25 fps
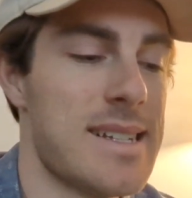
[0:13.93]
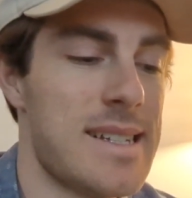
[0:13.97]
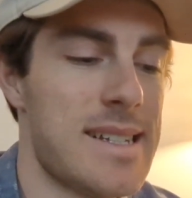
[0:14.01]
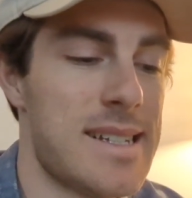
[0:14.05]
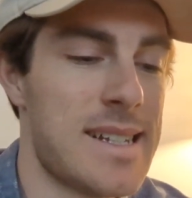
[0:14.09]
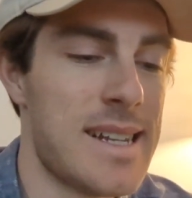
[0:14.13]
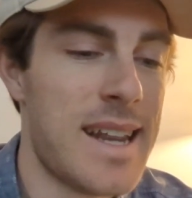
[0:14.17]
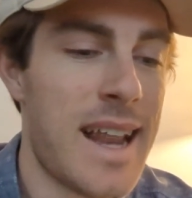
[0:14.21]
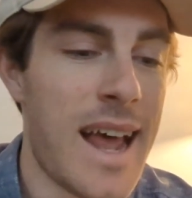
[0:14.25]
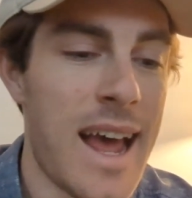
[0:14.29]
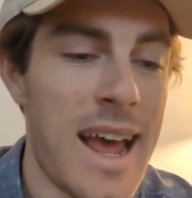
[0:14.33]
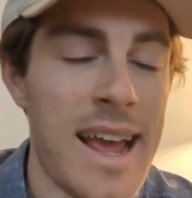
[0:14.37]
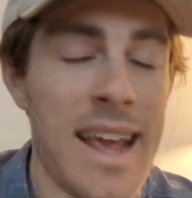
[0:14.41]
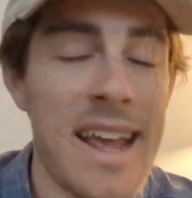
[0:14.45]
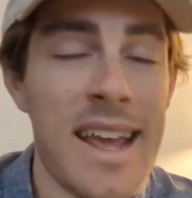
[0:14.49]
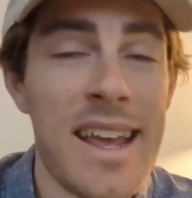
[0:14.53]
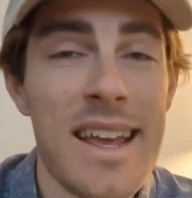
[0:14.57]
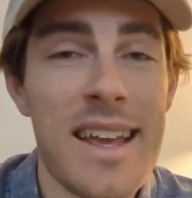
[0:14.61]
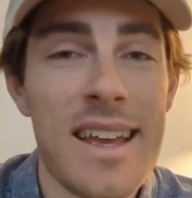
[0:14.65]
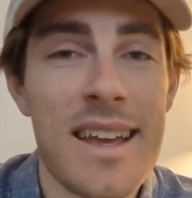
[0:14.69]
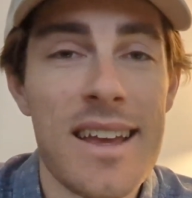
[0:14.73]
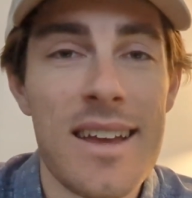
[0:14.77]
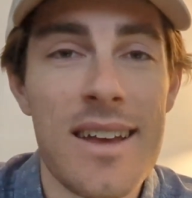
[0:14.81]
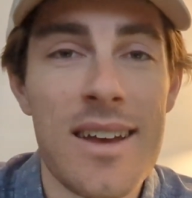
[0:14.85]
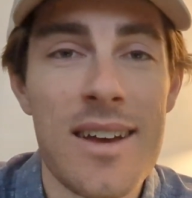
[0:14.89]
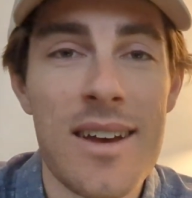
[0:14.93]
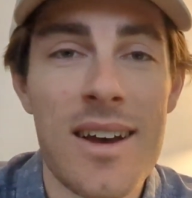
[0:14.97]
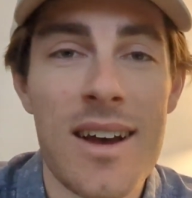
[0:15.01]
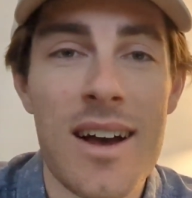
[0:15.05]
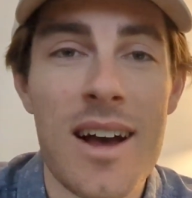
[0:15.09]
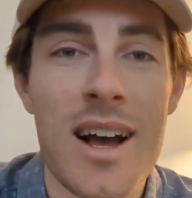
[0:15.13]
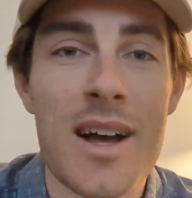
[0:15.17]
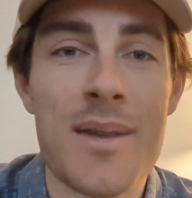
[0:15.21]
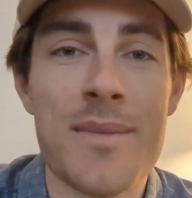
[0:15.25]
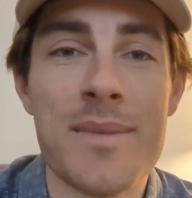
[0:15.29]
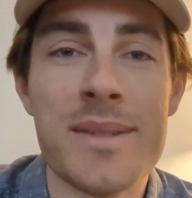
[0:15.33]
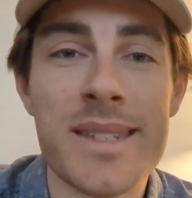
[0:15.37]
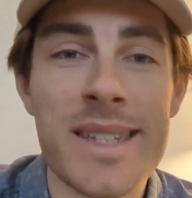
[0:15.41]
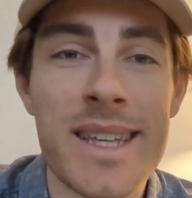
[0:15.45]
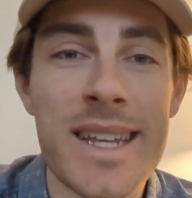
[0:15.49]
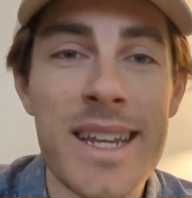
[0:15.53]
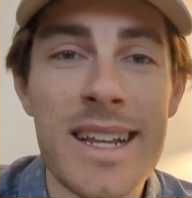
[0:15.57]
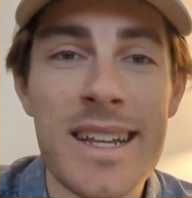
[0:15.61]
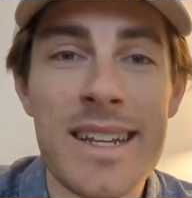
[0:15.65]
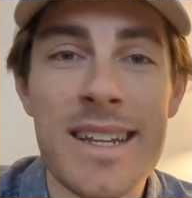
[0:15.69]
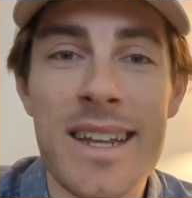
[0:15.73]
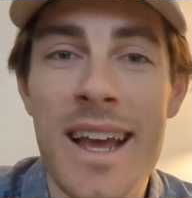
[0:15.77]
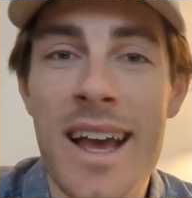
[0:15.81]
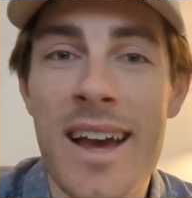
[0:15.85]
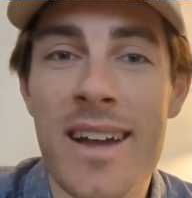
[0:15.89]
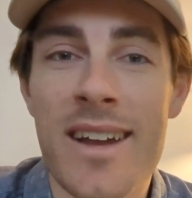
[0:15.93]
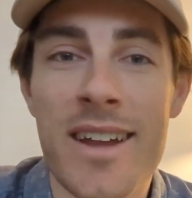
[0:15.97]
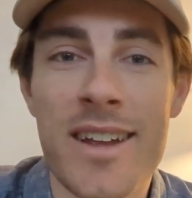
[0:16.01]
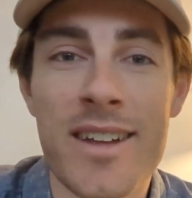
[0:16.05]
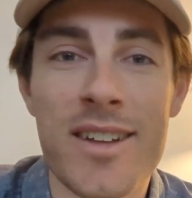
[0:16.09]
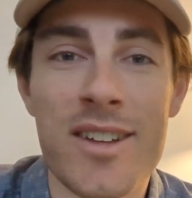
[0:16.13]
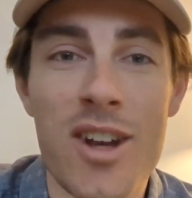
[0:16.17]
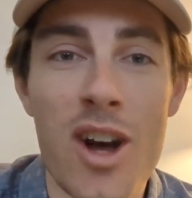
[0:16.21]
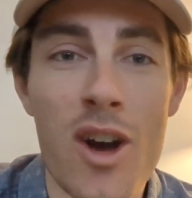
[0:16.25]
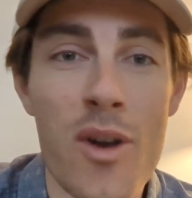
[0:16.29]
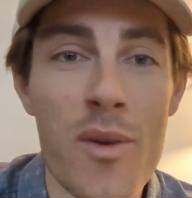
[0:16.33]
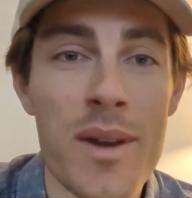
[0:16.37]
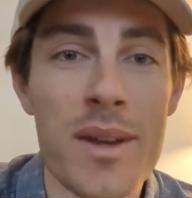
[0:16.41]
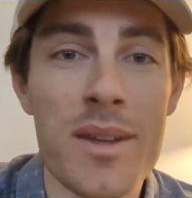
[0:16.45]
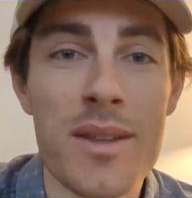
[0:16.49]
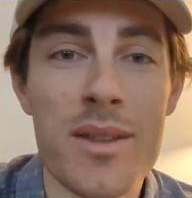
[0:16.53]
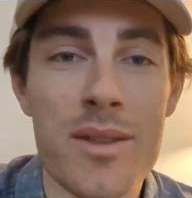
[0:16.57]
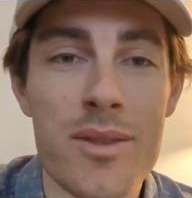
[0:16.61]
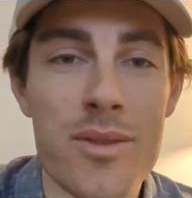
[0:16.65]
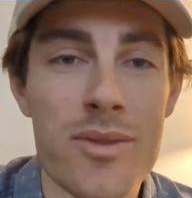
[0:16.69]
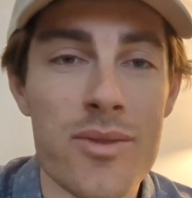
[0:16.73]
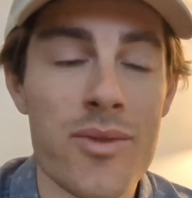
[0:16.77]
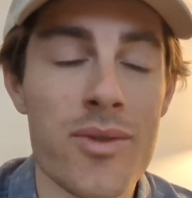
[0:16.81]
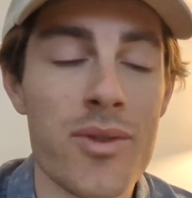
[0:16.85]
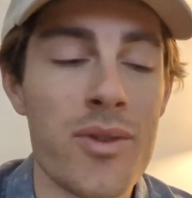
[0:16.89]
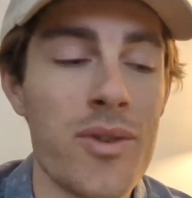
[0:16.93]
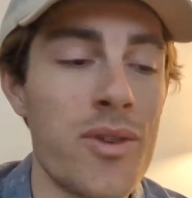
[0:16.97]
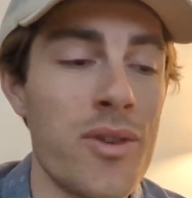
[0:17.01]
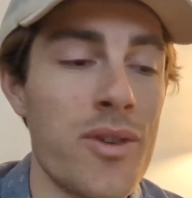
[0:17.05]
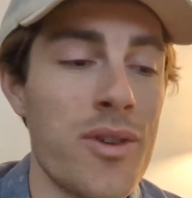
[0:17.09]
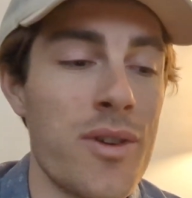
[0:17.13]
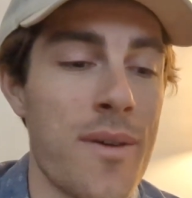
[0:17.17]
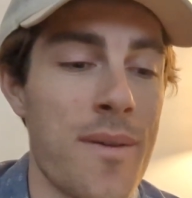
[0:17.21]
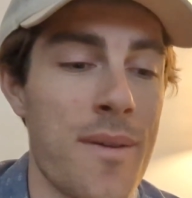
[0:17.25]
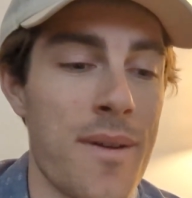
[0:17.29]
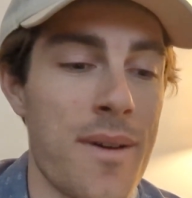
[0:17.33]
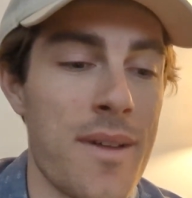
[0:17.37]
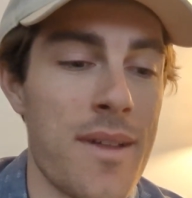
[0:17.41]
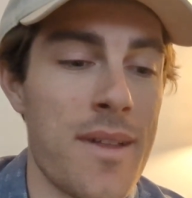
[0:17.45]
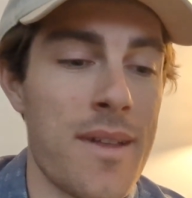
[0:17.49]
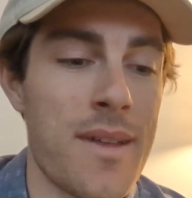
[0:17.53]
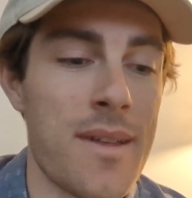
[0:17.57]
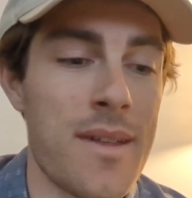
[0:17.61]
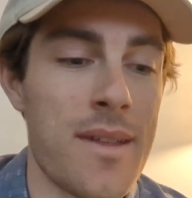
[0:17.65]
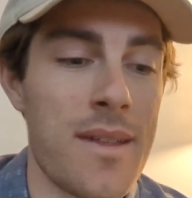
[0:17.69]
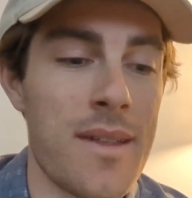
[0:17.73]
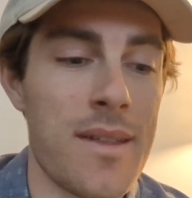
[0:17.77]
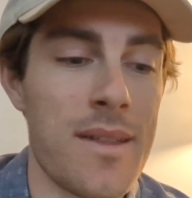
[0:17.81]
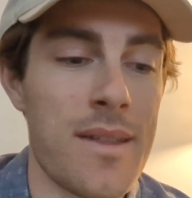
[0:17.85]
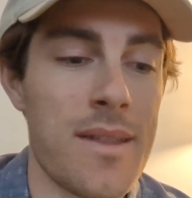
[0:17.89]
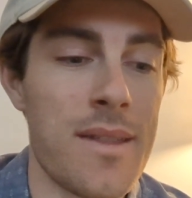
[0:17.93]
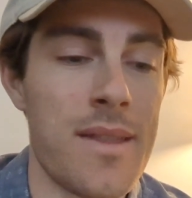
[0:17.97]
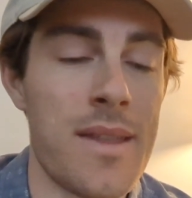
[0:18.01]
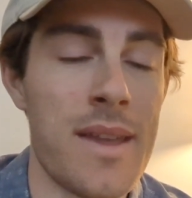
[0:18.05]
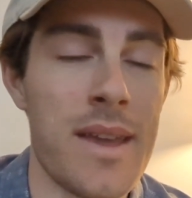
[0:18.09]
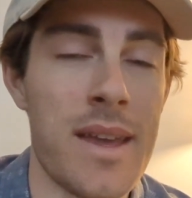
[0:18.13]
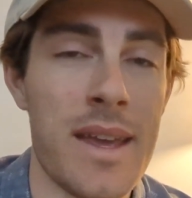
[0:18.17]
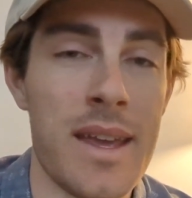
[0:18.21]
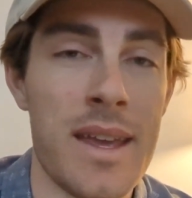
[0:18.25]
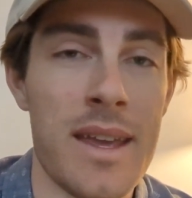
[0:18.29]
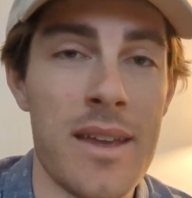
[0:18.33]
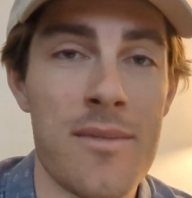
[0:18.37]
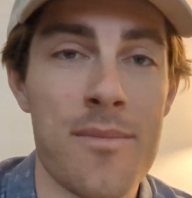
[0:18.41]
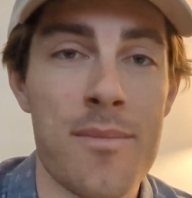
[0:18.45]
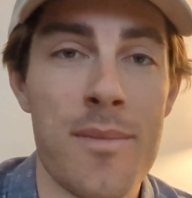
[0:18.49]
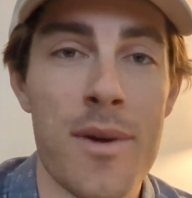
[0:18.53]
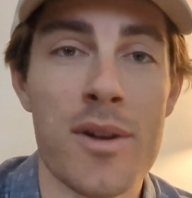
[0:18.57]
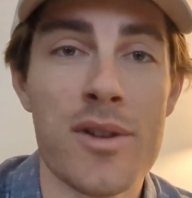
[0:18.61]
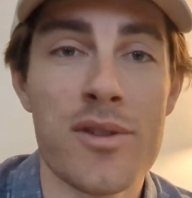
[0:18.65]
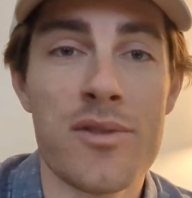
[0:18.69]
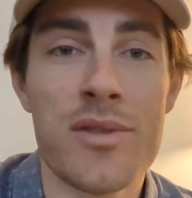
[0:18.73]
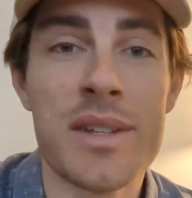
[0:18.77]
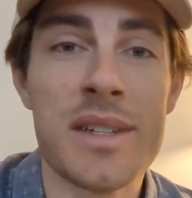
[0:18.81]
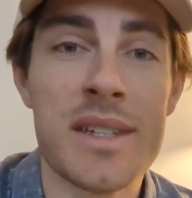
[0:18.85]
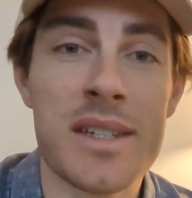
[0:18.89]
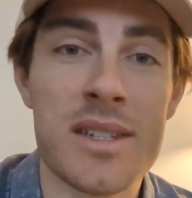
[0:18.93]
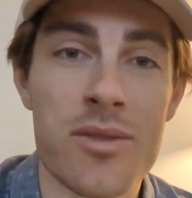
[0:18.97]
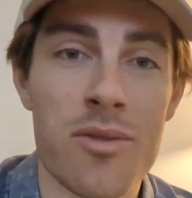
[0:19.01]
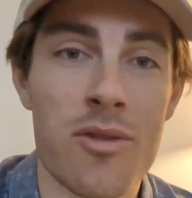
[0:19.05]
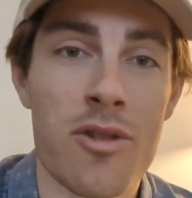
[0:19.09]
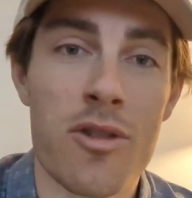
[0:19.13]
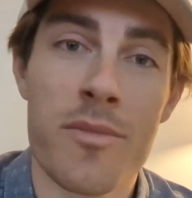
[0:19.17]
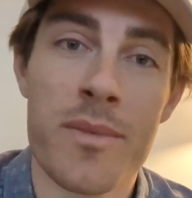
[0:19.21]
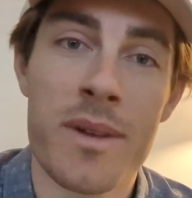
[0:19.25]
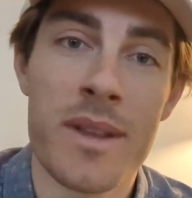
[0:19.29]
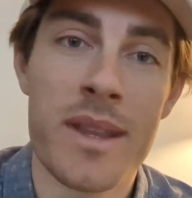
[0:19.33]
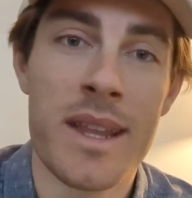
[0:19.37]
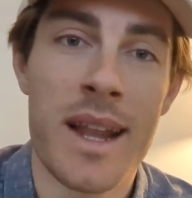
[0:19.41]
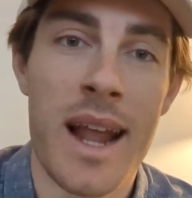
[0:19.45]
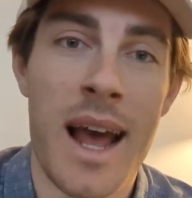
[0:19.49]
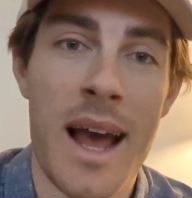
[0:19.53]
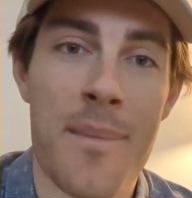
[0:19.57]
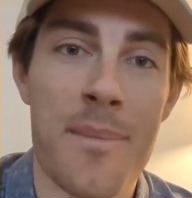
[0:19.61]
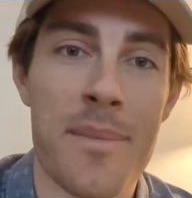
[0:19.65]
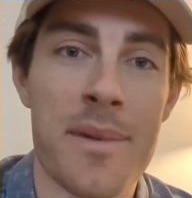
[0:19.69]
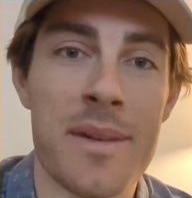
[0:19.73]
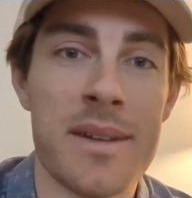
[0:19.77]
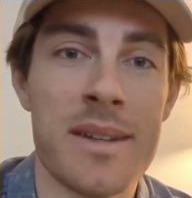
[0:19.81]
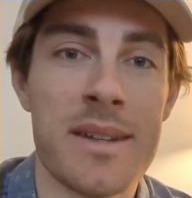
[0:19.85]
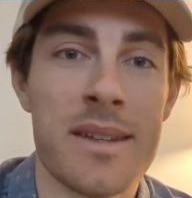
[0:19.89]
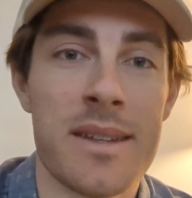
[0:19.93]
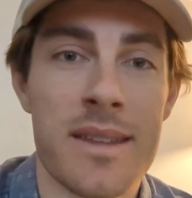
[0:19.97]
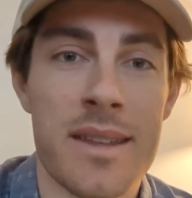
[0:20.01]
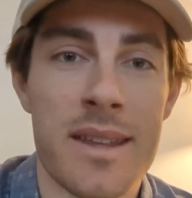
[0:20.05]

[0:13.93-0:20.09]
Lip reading: Today I'm sitting down and going through the most recent tournament that happened,